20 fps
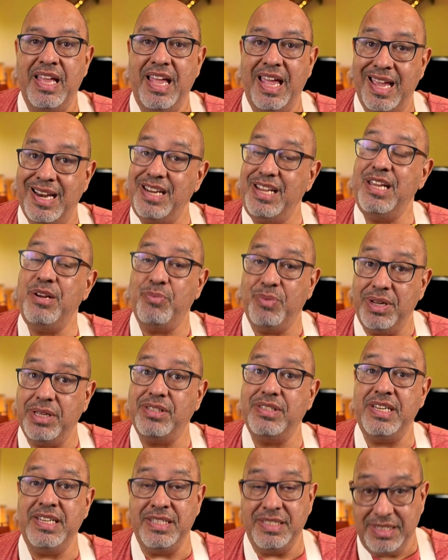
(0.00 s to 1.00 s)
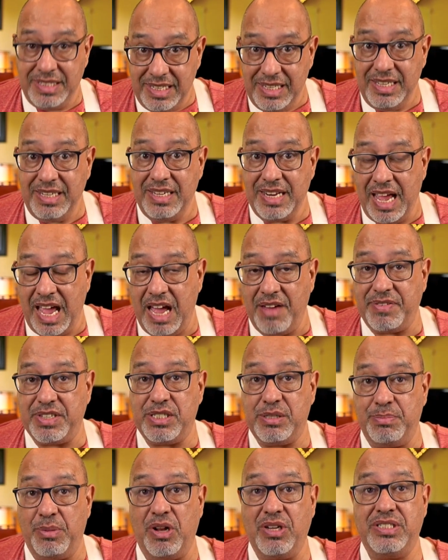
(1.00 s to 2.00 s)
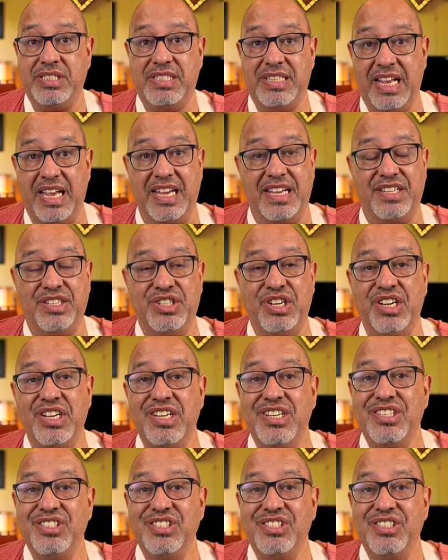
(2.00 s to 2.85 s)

And it will indeed have a small stage.